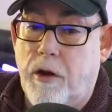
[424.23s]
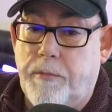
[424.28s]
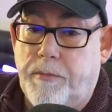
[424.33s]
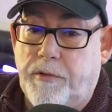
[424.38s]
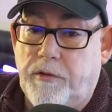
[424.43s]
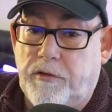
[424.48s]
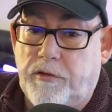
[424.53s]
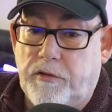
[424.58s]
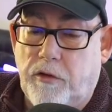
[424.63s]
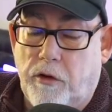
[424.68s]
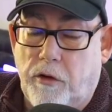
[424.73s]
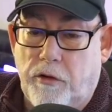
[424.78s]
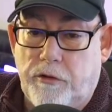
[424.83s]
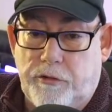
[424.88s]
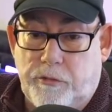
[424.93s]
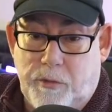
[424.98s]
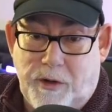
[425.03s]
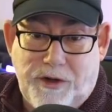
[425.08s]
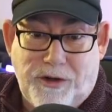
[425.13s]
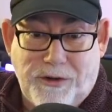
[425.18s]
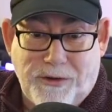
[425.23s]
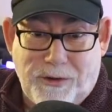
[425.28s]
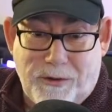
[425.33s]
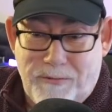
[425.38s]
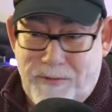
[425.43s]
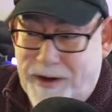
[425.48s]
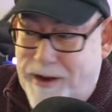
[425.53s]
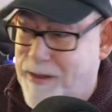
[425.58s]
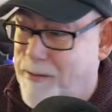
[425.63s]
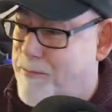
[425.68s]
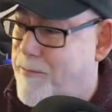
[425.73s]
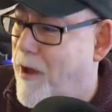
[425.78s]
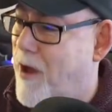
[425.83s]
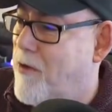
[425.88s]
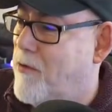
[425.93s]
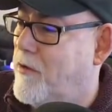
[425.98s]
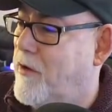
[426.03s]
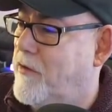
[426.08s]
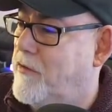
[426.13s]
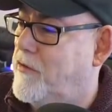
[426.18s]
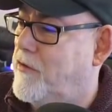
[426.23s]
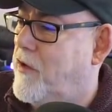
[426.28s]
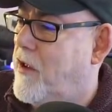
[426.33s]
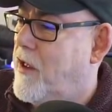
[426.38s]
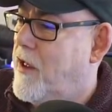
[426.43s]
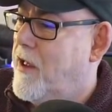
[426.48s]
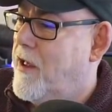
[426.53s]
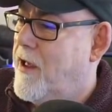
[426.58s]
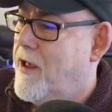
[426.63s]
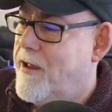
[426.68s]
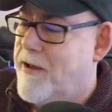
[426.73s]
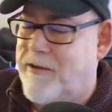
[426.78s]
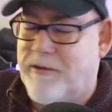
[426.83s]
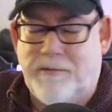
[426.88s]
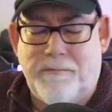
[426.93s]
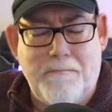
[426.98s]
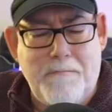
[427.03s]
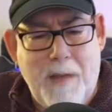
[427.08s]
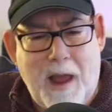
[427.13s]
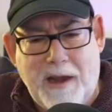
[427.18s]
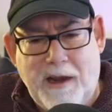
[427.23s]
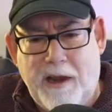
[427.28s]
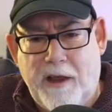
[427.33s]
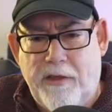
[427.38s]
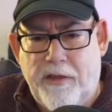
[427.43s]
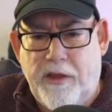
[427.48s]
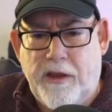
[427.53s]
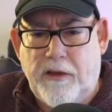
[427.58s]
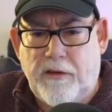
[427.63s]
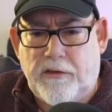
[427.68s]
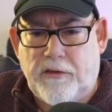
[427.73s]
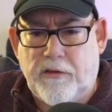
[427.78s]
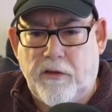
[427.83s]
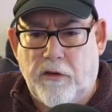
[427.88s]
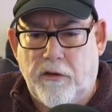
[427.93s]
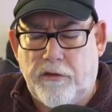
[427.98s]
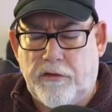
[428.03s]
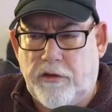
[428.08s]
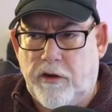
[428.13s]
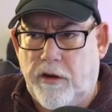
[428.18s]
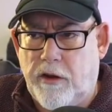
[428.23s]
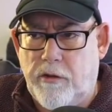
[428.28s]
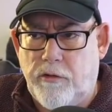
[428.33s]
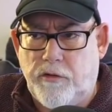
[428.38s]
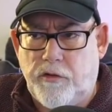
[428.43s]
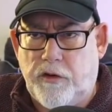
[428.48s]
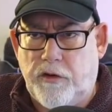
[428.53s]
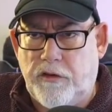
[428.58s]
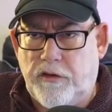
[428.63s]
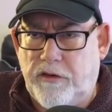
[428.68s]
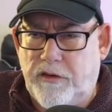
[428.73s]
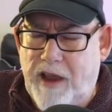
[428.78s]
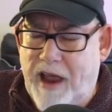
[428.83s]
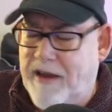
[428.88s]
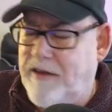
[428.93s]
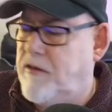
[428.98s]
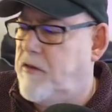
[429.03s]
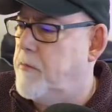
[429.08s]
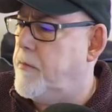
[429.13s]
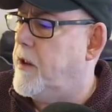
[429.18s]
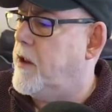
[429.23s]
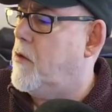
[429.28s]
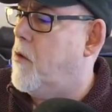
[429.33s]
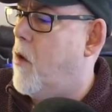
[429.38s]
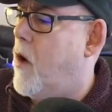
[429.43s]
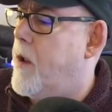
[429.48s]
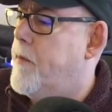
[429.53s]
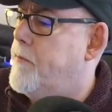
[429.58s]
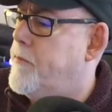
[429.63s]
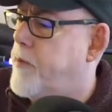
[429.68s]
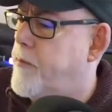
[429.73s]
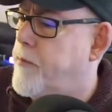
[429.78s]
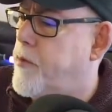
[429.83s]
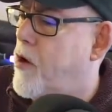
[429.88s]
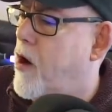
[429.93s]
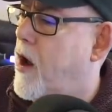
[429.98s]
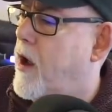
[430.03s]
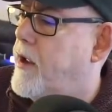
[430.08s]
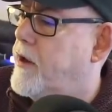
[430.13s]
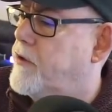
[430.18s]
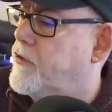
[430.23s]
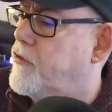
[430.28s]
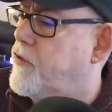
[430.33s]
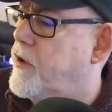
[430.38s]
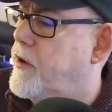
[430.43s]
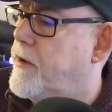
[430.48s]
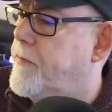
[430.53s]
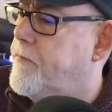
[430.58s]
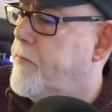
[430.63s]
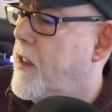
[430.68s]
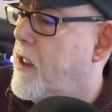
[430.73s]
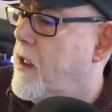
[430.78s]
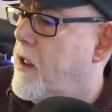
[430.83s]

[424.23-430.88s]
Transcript: open source, which is a real bonus because many of these sort of solutions tend to be quite proprietary.